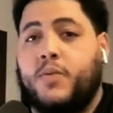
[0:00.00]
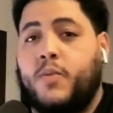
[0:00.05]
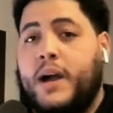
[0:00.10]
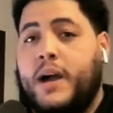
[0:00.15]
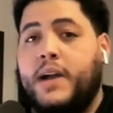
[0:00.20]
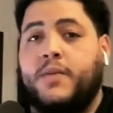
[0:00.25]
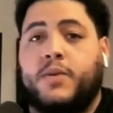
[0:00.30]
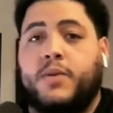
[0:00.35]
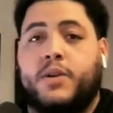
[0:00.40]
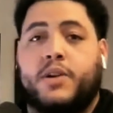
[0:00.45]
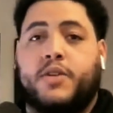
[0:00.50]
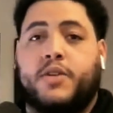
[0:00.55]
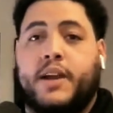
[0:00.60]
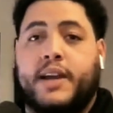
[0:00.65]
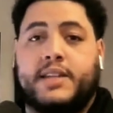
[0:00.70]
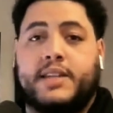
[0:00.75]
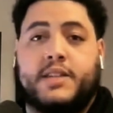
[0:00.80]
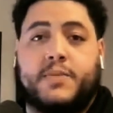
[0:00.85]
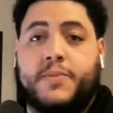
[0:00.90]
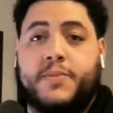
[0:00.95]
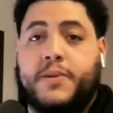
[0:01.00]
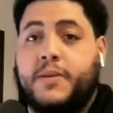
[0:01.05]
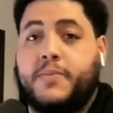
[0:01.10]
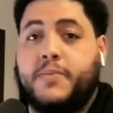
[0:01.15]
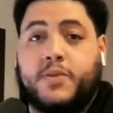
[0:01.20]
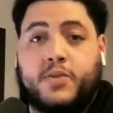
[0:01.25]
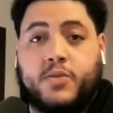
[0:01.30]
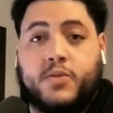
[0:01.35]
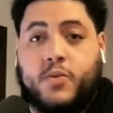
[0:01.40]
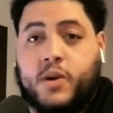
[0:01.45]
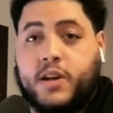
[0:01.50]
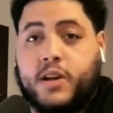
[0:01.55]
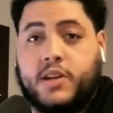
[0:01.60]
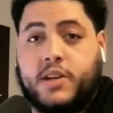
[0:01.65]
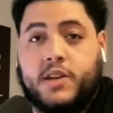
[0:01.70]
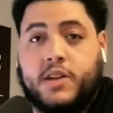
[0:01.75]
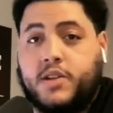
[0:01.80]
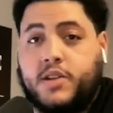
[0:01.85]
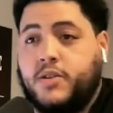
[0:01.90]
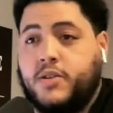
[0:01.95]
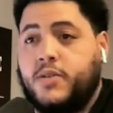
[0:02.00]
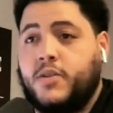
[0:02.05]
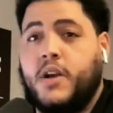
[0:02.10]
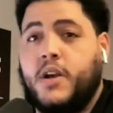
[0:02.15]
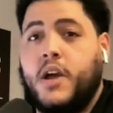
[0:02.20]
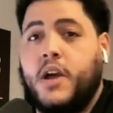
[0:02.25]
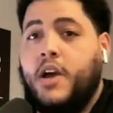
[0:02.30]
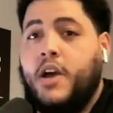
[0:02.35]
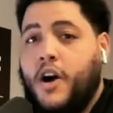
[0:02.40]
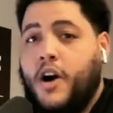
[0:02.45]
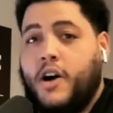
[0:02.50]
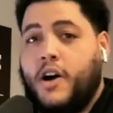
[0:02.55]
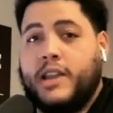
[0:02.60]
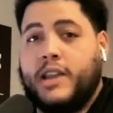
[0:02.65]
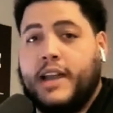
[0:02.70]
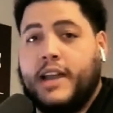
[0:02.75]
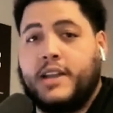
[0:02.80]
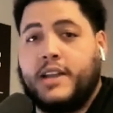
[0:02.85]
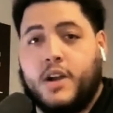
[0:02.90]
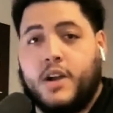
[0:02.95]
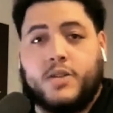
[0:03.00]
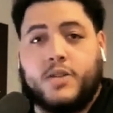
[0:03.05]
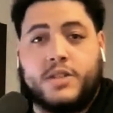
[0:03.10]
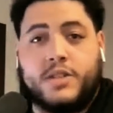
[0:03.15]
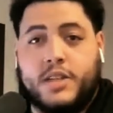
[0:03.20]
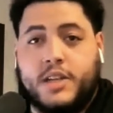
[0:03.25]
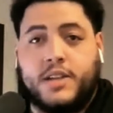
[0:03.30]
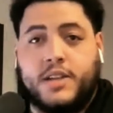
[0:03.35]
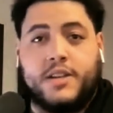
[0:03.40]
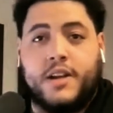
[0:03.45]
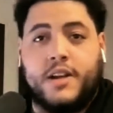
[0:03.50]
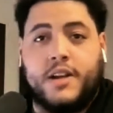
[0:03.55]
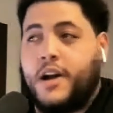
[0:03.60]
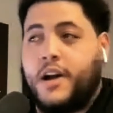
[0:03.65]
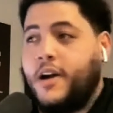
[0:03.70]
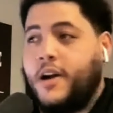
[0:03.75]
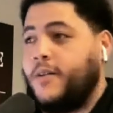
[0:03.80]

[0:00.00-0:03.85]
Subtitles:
why we're crazy people who wanted to do online coaching,